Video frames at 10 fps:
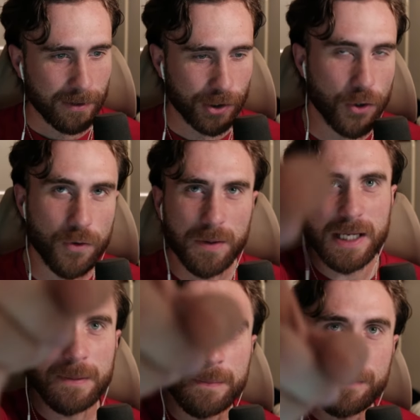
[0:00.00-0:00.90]
Cue the
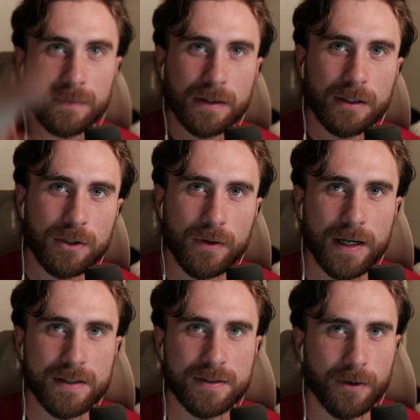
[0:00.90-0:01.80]
meme. You
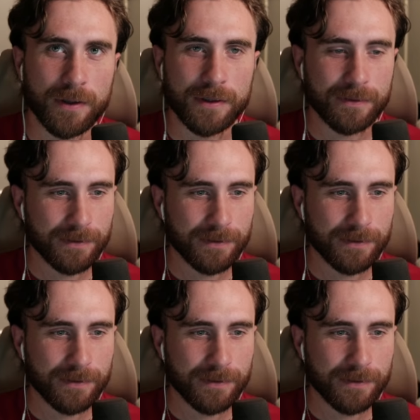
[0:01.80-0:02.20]
guys know it.